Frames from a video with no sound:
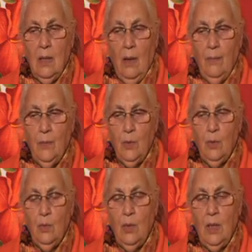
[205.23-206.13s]
come
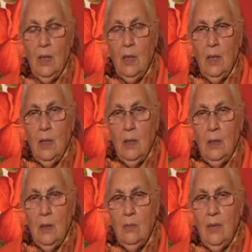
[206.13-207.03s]
to the
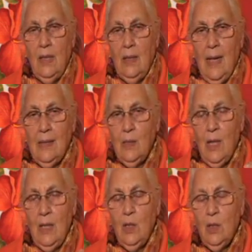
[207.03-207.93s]

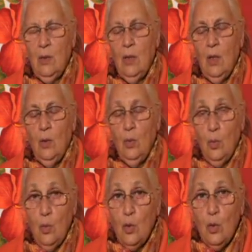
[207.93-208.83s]
realization
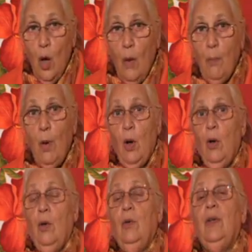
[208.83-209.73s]
to stop
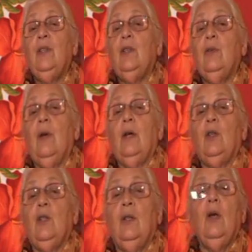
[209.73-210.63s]
all
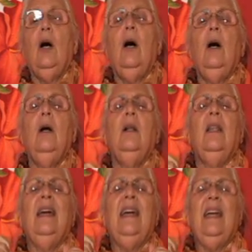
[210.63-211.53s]
destruction,
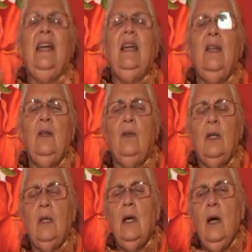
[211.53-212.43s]
all hatred,